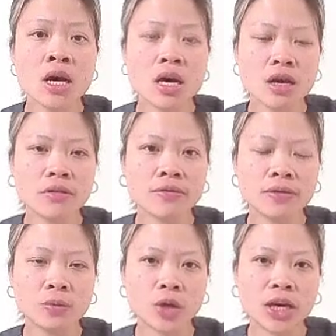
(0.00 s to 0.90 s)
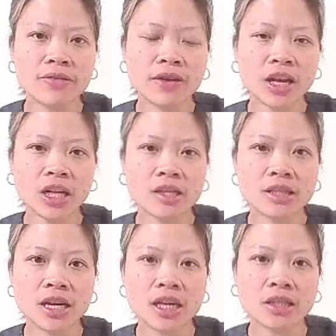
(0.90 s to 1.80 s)
If we have any
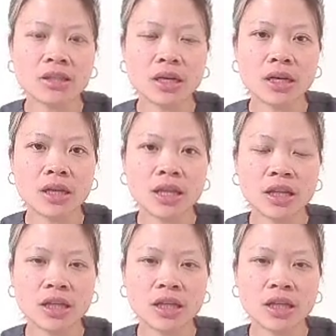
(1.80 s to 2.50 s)
signs that